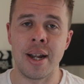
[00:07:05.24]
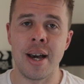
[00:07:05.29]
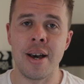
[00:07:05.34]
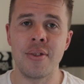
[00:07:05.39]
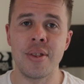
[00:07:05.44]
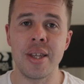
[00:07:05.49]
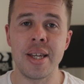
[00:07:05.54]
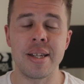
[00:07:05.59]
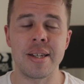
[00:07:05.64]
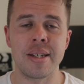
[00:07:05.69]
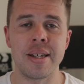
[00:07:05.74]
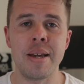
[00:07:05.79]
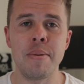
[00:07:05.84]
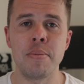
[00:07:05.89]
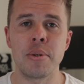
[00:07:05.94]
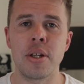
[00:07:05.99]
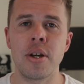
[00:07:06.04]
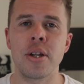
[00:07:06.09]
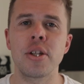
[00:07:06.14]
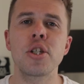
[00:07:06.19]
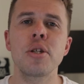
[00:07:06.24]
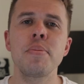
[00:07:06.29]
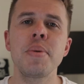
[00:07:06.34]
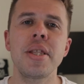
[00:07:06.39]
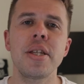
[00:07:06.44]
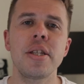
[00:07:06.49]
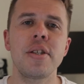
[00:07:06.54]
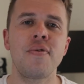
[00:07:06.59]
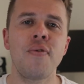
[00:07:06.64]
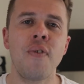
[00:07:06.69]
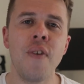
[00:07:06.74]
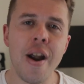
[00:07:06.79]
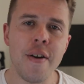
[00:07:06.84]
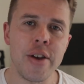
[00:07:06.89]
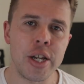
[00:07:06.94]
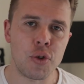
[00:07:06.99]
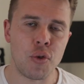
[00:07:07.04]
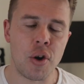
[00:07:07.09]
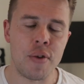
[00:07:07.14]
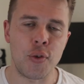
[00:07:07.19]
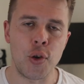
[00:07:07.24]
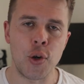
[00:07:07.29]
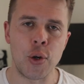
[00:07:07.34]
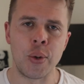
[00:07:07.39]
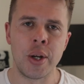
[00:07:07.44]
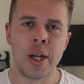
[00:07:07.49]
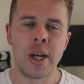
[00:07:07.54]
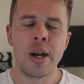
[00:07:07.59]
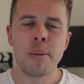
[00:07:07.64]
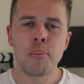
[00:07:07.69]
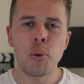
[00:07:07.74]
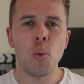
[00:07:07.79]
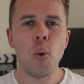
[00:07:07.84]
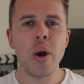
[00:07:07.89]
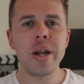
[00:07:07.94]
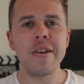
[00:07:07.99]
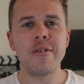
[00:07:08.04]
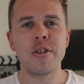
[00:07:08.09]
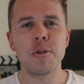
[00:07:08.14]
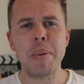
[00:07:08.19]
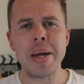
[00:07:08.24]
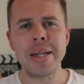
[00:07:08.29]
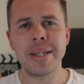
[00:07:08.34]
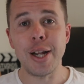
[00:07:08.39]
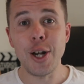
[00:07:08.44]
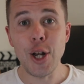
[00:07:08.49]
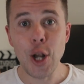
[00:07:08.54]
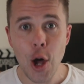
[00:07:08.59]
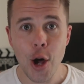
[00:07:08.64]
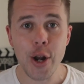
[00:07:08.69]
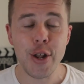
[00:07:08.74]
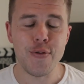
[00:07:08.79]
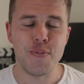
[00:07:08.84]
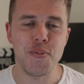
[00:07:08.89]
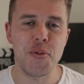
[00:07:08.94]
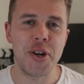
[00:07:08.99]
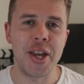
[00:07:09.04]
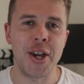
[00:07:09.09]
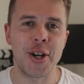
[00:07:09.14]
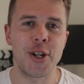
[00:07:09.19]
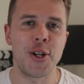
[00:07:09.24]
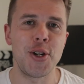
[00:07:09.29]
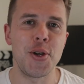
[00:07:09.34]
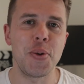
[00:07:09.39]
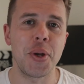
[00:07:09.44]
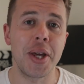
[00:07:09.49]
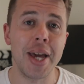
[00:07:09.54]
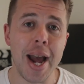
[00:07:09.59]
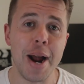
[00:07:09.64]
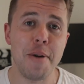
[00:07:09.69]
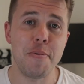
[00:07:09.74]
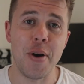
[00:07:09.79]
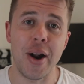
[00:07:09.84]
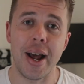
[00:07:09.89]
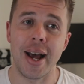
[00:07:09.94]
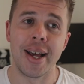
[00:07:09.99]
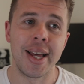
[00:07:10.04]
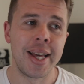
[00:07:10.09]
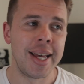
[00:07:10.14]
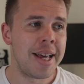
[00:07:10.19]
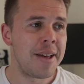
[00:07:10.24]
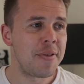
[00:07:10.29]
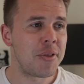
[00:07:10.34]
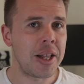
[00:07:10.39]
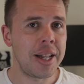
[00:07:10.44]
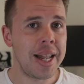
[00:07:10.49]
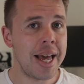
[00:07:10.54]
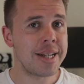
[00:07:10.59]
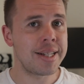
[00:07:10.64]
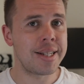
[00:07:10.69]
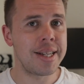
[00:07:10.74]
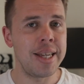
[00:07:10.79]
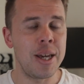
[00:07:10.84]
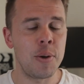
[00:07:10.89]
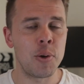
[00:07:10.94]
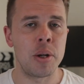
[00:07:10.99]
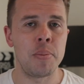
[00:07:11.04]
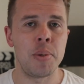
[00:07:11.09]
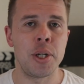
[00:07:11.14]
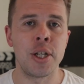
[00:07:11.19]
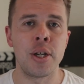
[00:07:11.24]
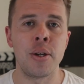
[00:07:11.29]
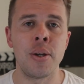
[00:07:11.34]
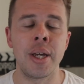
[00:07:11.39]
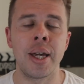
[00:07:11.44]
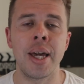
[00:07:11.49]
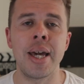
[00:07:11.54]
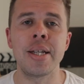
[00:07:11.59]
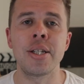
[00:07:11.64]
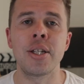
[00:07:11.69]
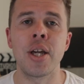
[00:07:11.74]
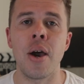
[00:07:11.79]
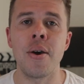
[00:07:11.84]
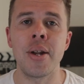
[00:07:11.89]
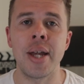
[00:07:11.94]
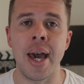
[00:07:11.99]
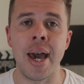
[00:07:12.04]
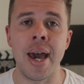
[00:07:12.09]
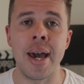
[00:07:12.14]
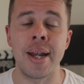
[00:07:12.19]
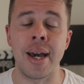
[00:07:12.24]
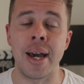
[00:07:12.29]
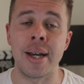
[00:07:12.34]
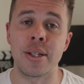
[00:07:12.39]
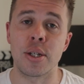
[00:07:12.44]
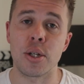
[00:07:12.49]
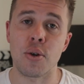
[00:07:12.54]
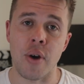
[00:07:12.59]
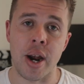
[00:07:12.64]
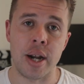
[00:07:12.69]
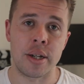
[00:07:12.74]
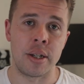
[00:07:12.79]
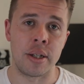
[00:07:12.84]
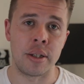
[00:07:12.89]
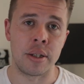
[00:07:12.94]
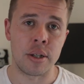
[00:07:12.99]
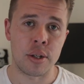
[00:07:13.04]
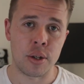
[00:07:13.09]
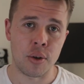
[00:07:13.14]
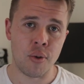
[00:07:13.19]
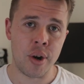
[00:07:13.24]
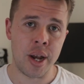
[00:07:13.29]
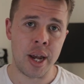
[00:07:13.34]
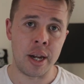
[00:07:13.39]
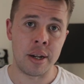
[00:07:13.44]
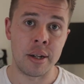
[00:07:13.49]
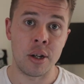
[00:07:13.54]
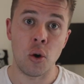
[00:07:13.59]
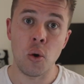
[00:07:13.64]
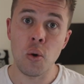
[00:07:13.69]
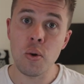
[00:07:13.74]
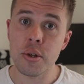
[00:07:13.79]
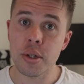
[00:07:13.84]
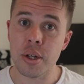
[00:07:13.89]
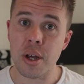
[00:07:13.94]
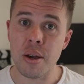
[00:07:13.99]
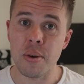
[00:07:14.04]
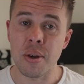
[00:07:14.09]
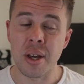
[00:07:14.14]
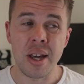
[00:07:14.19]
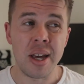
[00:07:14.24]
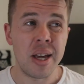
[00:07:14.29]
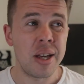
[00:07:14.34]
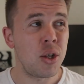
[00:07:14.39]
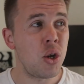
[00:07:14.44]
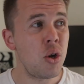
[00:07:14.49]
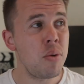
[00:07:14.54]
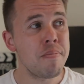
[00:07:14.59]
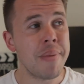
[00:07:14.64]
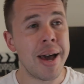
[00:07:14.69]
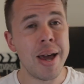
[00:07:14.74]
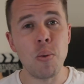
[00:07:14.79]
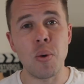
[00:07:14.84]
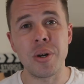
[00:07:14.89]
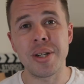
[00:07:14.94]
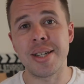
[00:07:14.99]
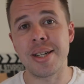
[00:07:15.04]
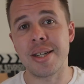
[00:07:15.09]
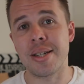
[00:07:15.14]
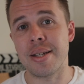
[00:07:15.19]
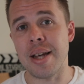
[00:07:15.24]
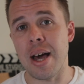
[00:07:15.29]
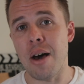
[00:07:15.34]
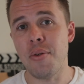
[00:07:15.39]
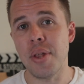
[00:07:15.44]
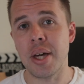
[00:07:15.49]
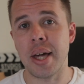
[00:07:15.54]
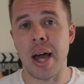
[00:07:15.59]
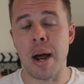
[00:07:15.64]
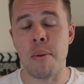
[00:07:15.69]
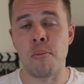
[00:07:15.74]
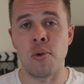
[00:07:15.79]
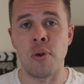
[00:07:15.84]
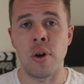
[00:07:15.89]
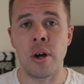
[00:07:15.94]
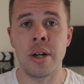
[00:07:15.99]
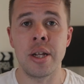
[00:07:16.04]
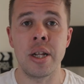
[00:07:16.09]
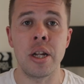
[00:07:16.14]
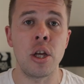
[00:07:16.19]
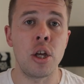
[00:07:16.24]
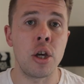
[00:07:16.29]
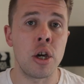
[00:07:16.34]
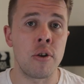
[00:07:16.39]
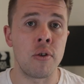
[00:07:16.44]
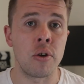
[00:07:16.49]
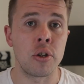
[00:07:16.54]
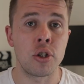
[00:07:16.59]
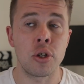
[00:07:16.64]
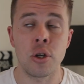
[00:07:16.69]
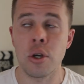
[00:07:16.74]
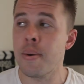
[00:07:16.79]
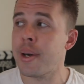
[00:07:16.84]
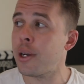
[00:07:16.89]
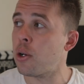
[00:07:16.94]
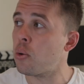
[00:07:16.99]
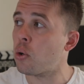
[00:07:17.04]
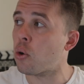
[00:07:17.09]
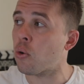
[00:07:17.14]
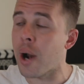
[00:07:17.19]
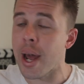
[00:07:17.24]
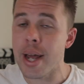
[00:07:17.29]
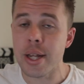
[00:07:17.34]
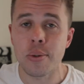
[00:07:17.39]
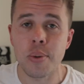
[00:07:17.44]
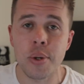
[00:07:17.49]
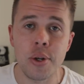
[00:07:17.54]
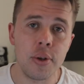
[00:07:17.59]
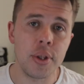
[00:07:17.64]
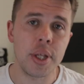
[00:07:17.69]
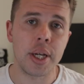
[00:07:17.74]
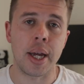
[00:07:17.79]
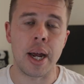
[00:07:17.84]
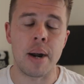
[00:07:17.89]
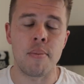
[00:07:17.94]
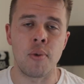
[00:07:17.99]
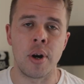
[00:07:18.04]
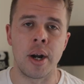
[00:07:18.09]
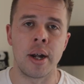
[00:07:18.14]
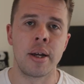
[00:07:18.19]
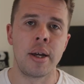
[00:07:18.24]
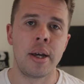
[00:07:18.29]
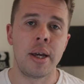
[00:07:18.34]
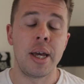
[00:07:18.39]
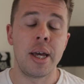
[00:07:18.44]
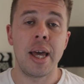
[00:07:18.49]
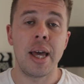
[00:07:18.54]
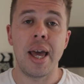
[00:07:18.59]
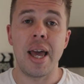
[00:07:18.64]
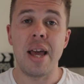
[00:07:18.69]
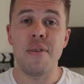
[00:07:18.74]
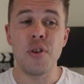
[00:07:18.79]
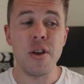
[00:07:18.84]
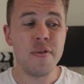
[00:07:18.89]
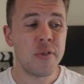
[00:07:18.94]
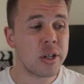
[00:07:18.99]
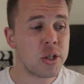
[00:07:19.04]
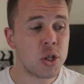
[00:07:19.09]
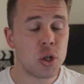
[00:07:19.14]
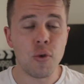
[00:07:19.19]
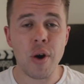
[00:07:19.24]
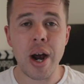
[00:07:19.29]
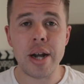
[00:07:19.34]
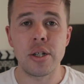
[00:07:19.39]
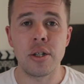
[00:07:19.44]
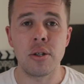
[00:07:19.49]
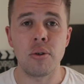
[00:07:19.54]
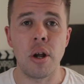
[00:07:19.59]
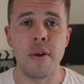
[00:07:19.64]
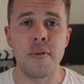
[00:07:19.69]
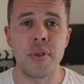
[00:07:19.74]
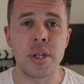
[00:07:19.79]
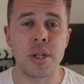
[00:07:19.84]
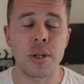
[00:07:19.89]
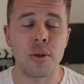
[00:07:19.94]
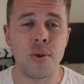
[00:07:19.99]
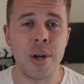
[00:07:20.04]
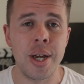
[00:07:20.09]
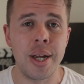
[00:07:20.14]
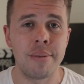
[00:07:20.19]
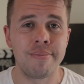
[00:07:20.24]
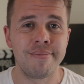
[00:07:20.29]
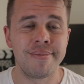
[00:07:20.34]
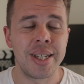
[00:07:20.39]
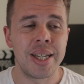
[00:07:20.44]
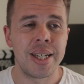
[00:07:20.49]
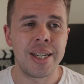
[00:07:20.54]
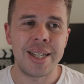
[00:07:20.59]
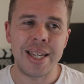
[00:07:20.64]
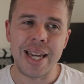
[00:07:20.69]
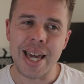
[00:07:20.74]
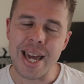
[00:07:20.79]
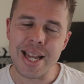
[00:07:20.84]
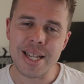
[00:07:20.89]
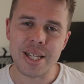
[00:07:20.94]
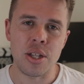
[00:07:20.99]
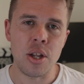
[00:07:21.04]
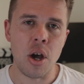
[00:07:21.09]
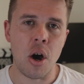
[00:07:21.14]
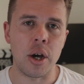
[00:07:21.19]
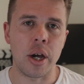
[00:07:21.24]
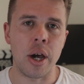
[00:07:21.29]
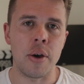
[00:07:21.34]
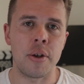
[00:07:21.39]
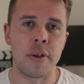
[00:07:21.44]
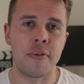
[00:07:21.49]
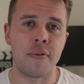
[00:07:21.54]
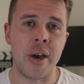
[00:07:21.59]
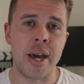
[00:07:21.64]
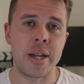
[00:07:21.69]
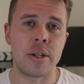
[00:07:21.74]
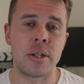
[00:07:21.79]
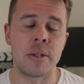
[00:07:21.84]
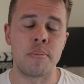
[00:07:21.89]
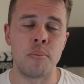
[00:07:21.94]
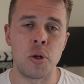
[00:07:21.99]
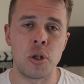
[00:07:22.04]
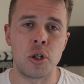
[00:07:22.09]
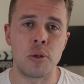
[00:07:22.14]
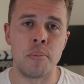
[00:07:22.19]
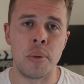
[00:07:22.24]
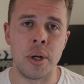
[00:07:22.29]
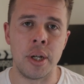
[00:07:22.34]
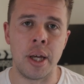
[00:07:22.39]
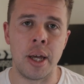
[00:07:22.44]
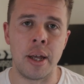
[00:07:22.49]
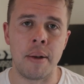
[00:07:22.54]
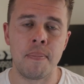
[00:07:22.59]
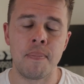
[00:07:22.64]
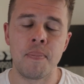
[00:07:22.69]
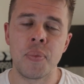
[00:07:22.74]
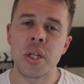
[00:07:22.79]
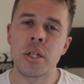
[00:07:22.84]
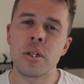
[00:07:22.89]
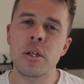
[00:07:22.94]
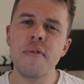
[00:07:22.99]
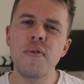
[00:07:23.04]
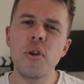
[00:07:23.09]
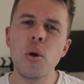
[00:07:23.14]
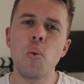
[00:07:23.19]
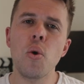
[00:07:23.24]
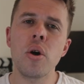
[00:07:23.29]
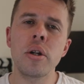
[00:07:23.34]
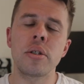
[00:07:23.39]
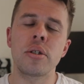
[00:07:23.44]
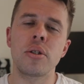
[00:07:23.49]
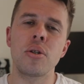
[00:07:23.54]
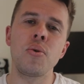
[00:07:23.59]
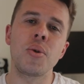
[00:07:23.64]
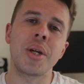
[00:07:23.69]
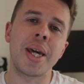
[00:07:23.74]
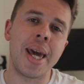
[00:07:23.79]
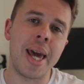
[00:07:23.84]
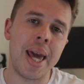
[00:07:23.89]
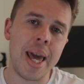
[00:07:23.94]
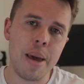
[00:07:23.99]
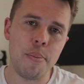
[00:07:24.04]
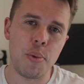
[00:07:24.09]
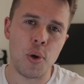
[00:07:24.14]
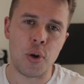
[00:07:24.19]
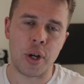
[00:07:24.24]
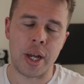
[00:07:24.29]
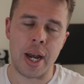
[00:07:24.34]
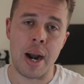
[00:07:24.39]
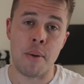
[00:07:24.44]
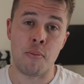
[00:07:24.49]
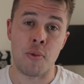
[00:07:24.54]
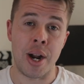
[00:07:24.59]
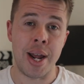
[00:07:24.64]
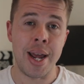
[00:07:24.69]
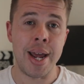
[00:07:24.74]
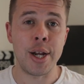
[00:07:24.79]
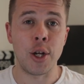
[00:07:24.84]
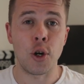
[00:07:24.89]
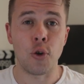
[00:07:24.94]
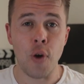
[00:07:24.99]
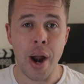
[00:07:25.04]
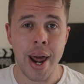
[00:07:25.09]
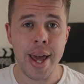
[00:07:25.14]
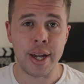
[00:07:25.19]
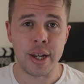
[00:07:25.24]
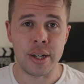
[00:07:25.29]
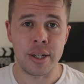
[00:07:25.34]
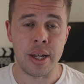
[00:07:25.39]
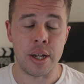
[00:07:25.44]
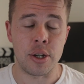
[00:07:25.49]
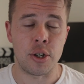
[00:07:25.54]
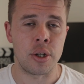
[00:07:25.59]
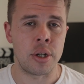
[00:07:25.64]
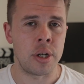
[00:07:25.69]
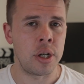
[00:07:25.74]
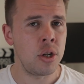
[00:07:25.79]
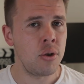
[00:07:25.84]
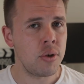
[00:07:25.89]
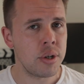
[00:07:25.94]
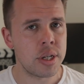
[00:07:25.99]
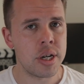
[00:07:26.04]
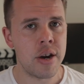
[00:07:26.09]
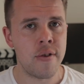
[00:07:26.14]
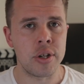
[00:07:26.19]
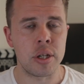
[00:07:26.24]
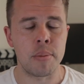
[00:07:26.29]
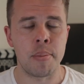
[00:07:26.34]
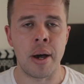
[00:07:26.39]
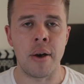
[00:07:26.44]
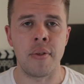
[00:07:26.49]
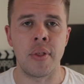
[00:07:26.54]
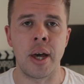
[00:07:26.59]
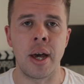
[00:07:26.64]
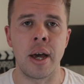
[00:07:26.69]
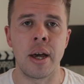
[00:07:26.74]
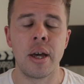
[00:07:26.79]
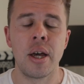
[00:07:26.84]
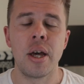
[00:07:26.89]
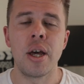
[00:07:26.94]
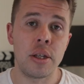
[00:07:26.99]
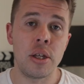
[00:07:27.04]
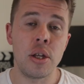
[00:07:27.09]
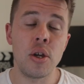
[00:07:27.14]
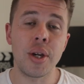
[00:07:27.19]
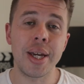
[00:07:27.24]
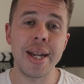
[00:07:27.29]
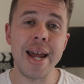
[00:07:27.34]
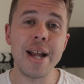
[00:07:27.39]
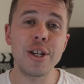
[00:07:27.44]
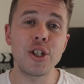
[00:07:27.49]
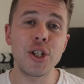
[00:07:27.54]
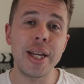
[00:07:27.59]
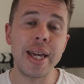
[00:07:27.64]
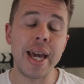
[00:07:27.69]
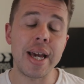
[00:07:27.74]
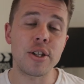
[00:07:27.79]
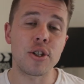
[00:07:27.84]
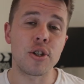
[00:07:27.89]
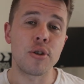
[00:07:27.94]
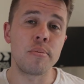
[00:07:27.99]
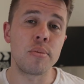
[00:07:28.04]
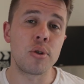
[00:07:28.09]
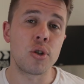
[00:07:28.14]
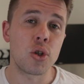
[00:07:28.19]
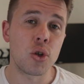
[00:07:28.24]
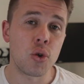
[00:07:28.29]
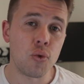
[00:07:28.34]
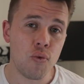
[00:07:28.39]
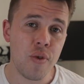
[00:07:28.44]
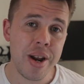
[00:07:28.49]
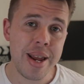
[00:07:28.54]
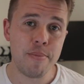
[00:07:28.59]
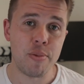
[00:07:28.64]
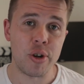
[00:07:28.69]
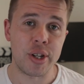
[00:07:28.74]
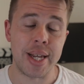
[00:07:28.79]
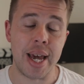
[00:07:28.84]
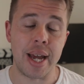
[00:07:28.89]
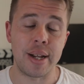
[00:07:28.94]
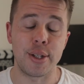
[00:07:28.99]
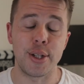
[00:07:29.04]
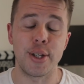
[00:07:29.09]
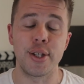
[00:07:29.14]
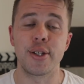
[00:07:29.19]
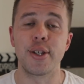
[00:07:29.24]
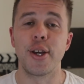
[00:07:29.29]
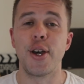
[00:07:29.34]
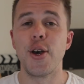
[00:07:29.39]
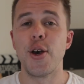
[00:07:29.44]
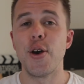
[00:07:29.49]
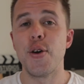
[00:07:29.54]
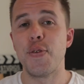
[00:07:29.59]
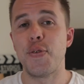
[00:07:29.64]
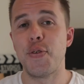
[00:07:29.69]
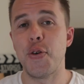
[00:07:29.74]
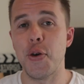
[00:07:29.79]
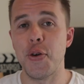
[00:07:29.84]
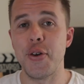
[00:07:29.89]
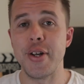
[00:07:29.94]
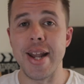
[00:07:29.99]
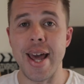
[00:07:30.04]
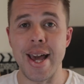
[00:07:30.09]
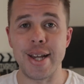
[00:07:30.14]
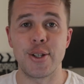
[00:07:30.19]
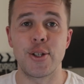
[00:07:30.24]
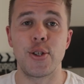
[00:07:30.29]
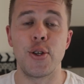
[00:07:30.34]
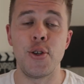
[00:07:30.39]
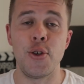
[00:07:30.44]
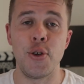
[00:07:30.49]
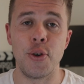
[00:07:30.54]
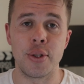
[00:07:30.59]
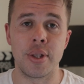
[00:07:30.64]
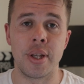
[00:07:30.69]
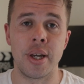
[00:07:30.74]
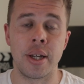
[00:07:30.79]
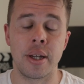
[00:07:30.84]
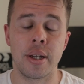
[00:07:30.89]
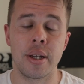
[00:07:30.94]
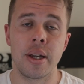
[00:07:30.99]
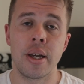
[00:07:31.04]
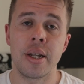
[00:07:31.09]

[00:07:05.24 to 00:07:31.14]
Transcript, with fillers: Now this seems like something that's very trivial, but when you spend a lot of money on a new camera, the last thing you want to be doing is going ahead and scratching the screen. Also, you may want to sell the camera on in a year or two and upgrade to another camera. If you've got scratches all over the screen, it's not going to fetch as much money. So if you want to keep your camera in great condition and you're serious about that, you can actually get some screen protectors for next to nothing.